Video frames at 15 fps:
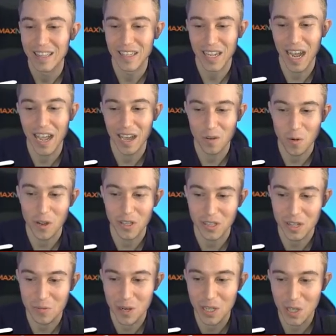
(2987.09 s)
The guy had Royal
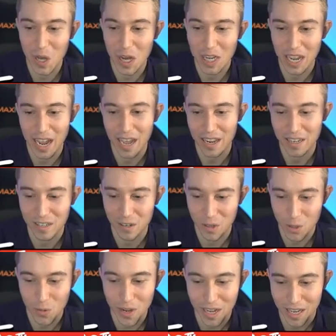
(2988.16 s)
Delivery, Log, and
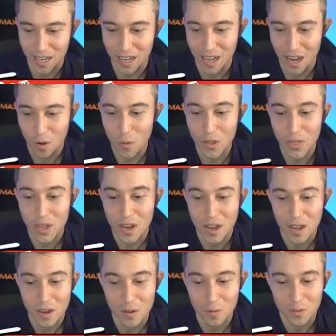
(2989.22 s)
Earthquake with
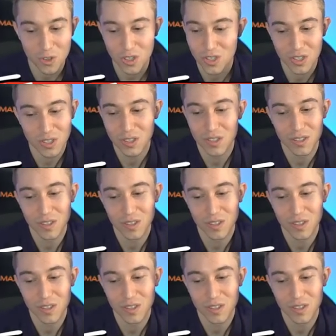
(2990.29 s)
just...